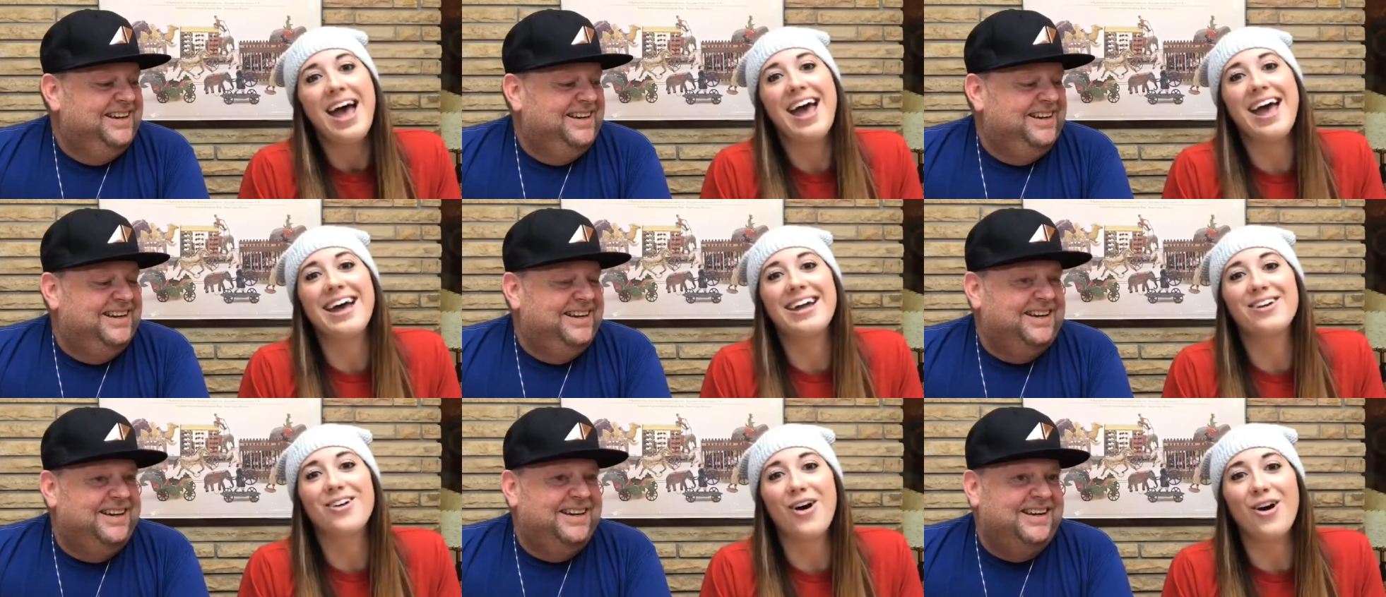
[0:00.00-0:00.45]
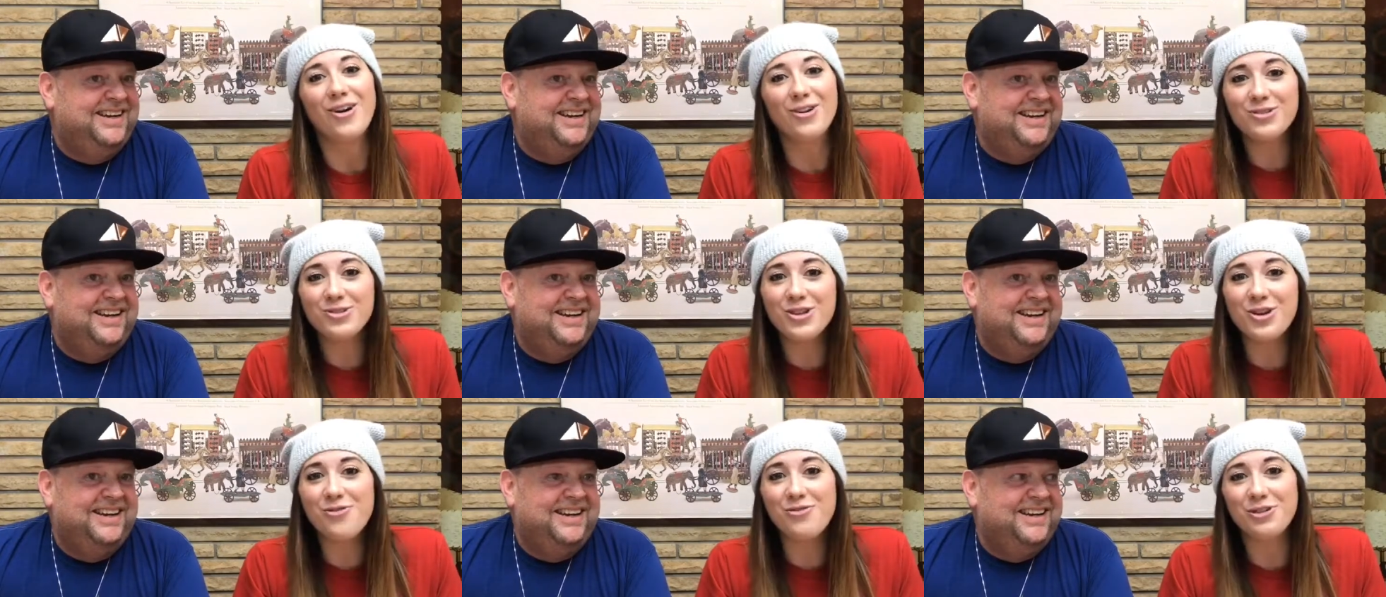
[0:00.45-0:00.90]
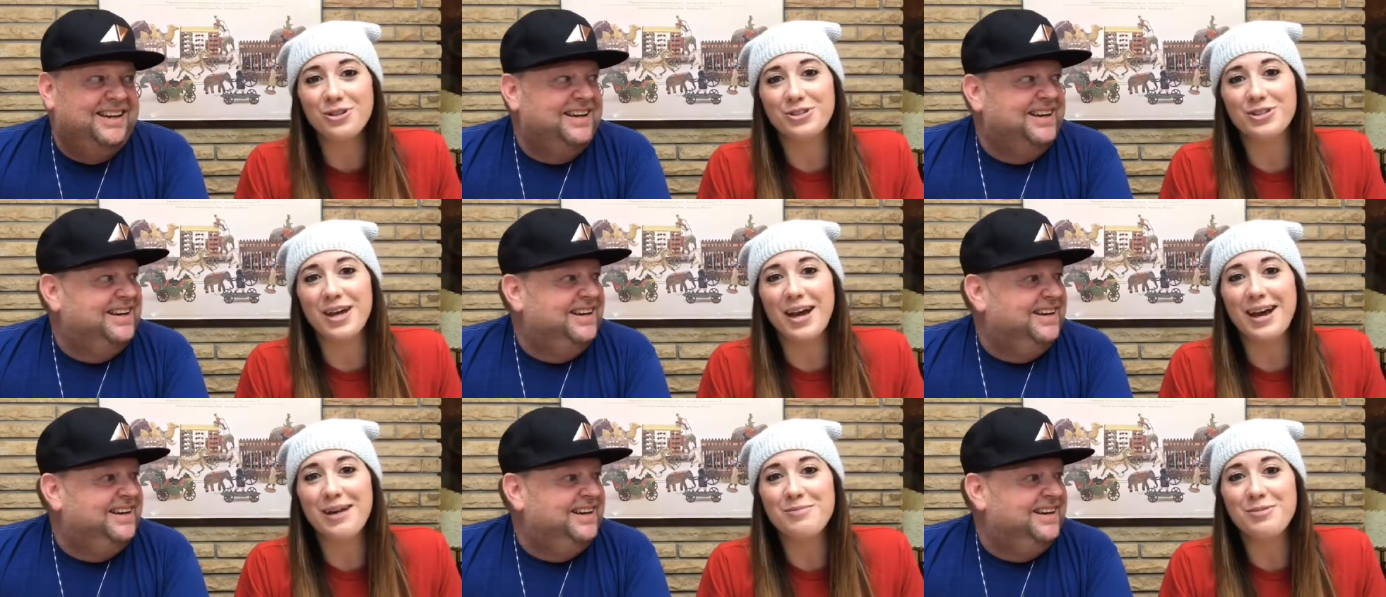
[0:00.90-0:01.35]
Speaker 1: And also for
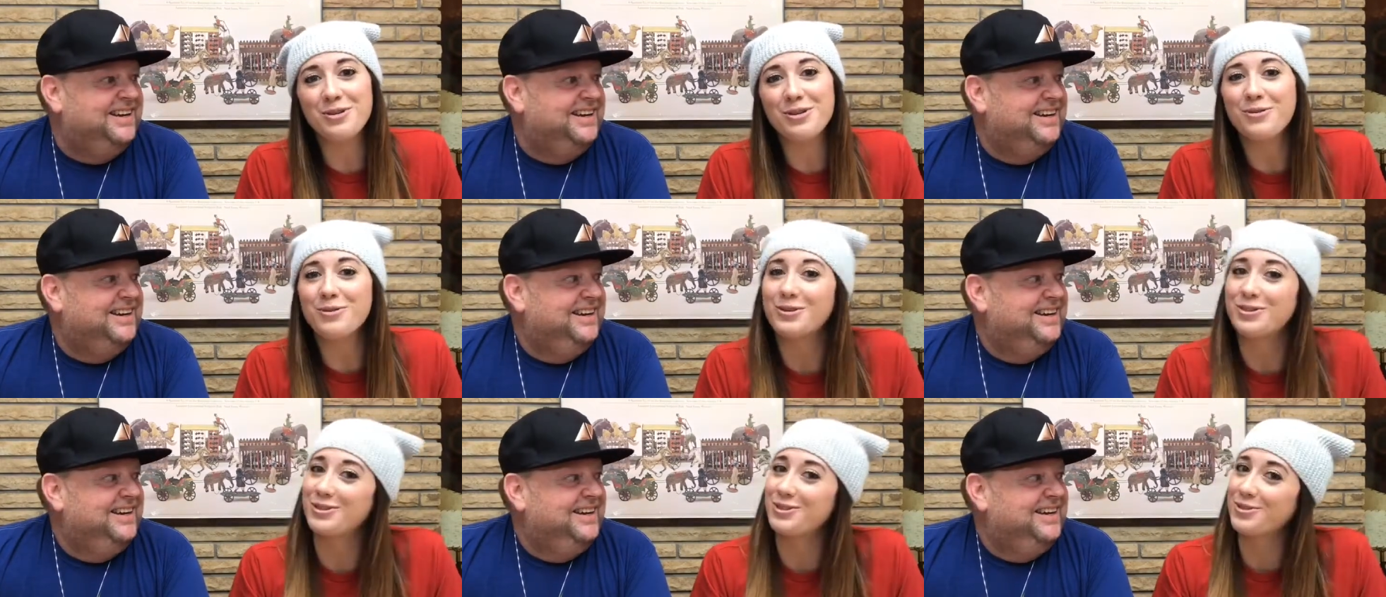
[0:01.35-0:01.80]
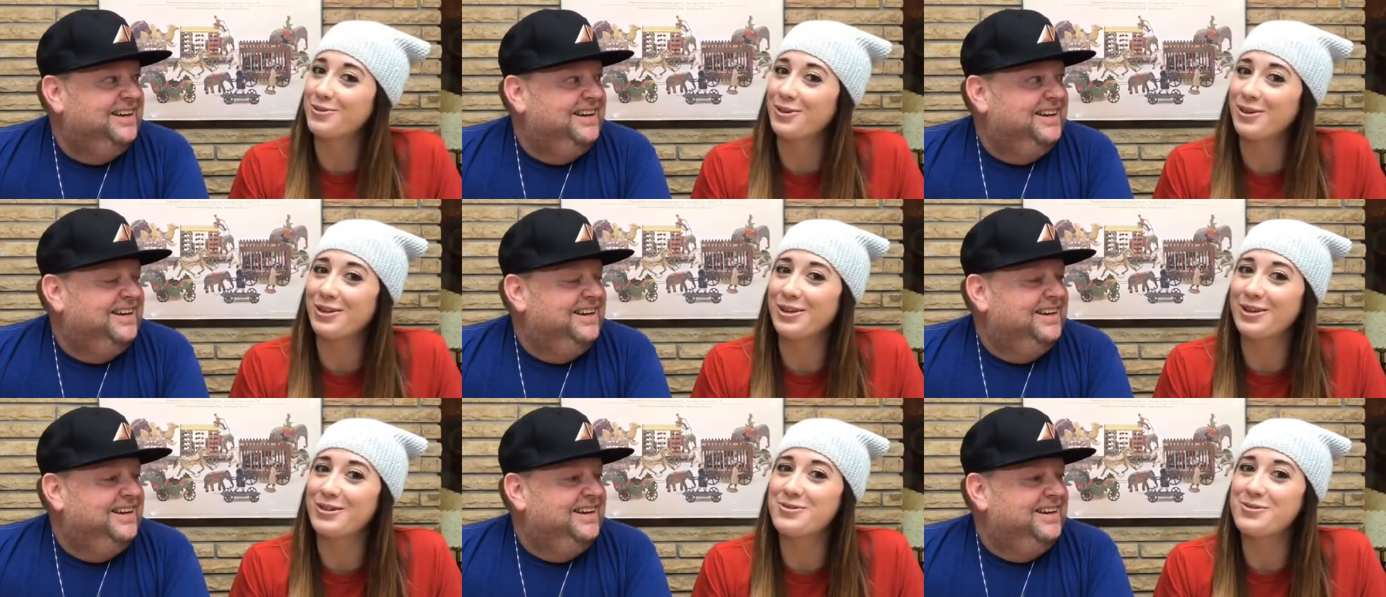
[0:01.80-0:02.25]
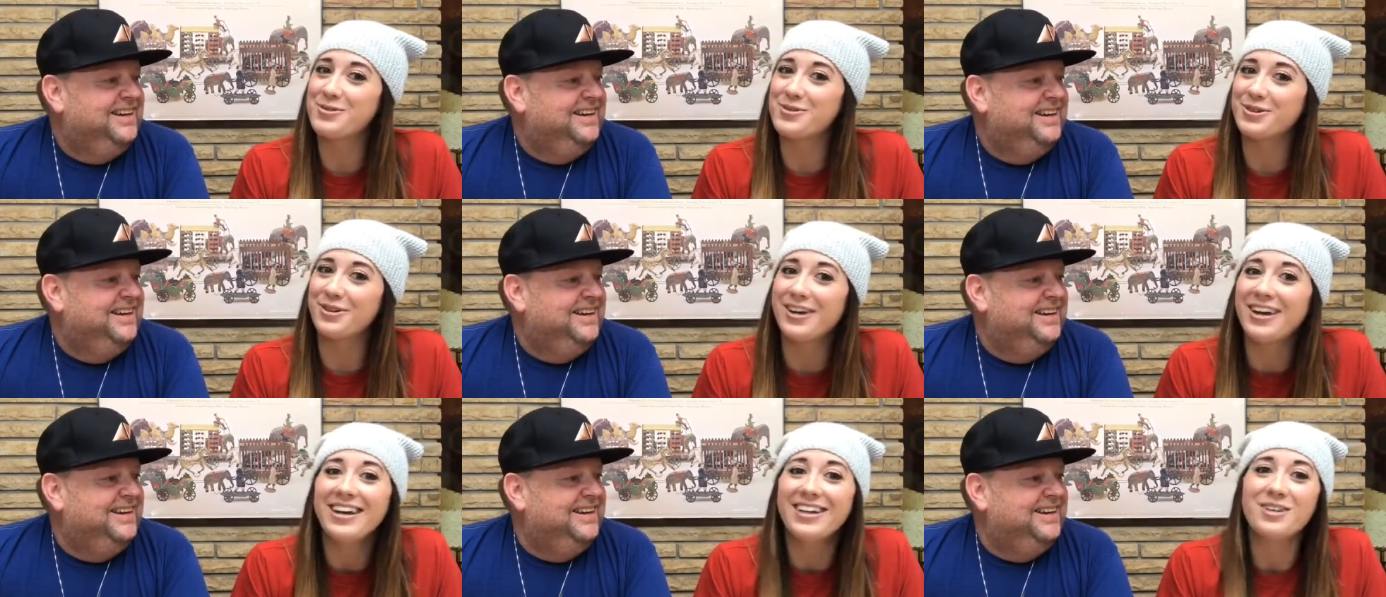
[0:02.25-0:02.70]
cyber, which is really
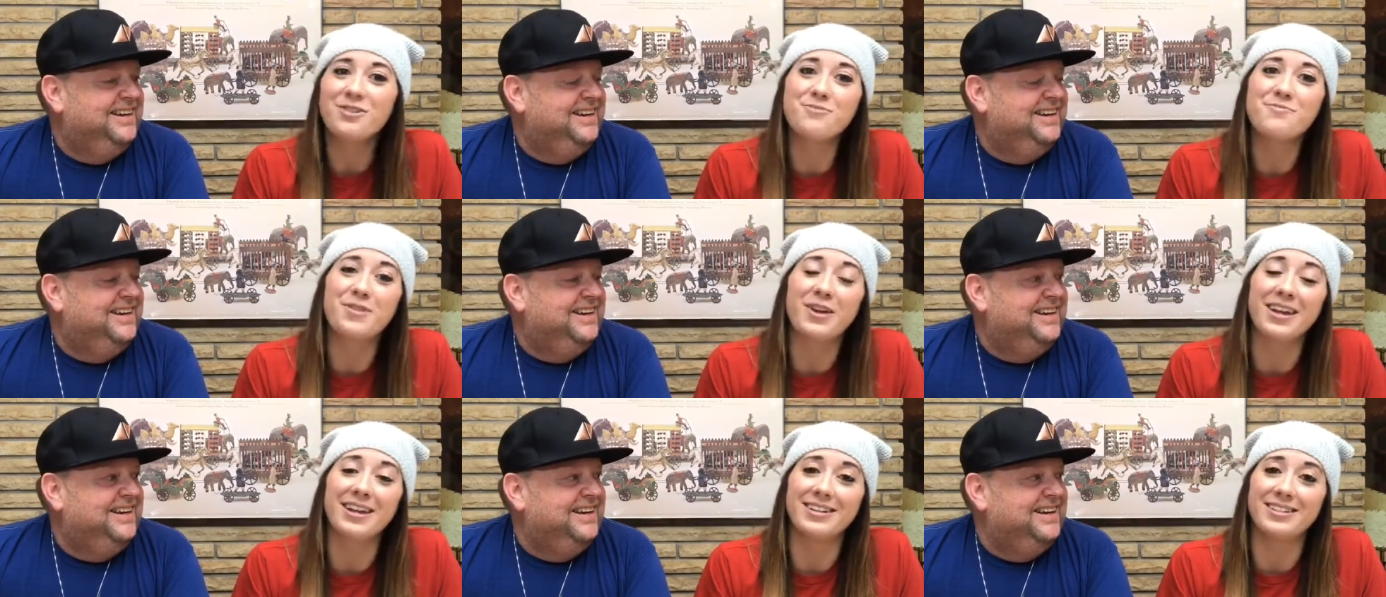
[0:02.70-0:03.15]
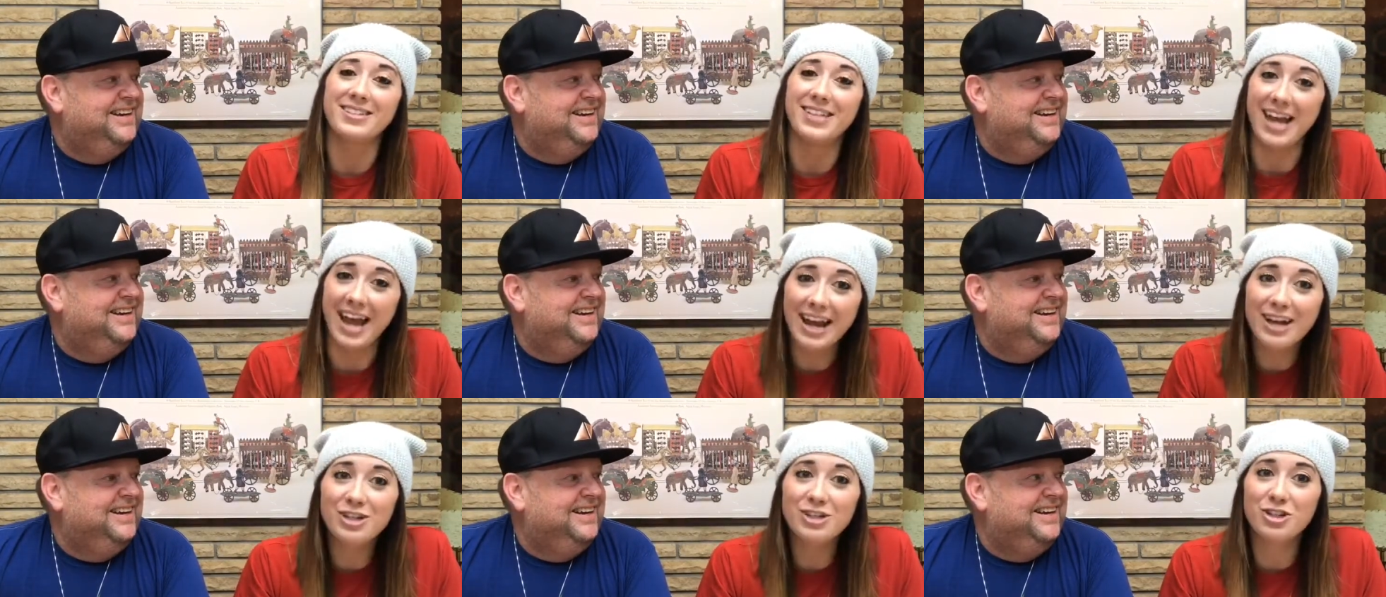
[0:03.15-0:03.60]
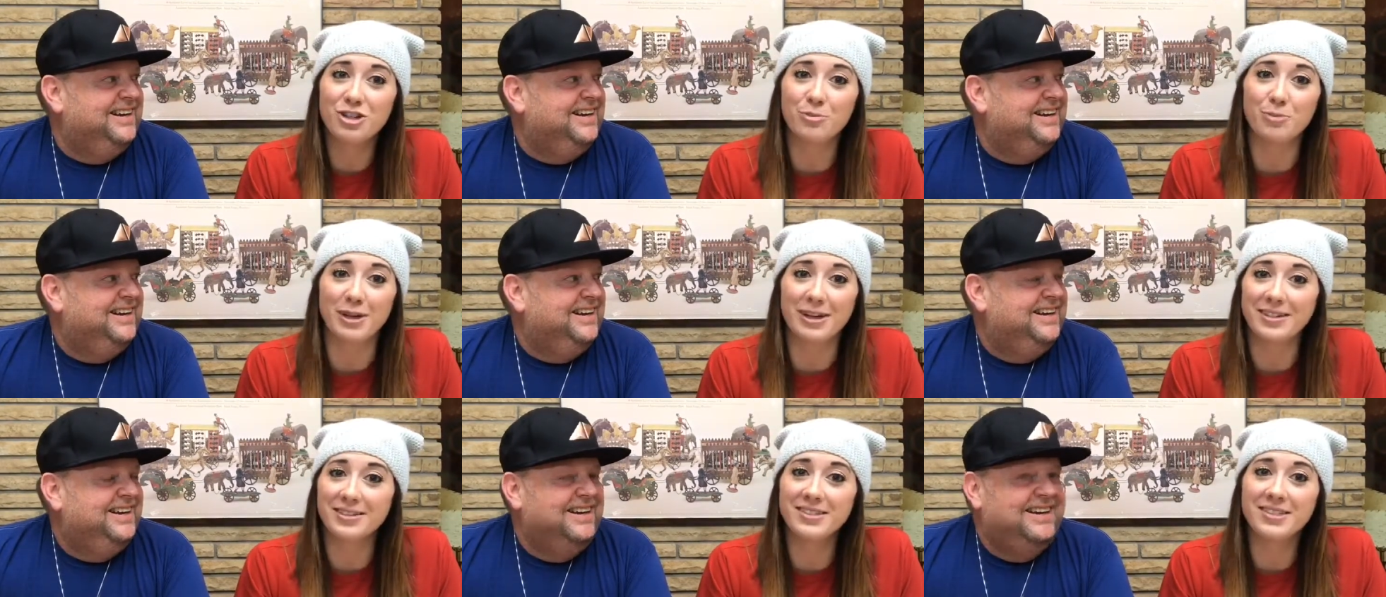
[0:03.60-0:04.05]
cool, you can text
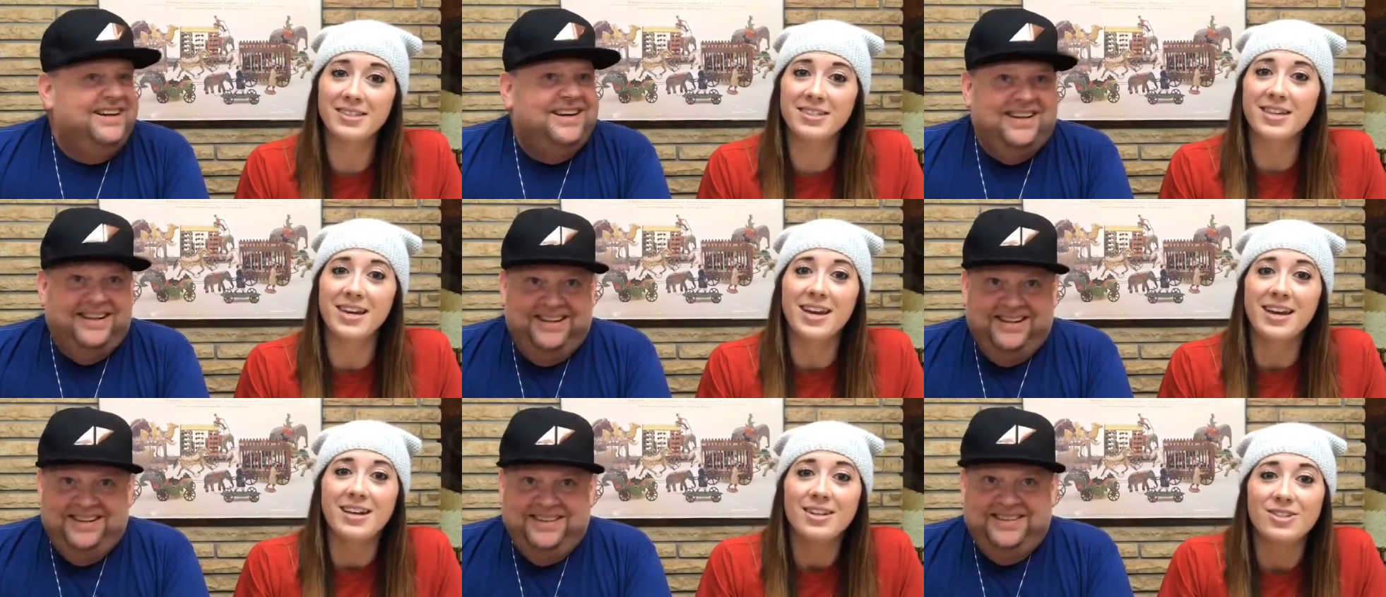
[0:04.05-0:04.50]
your bids.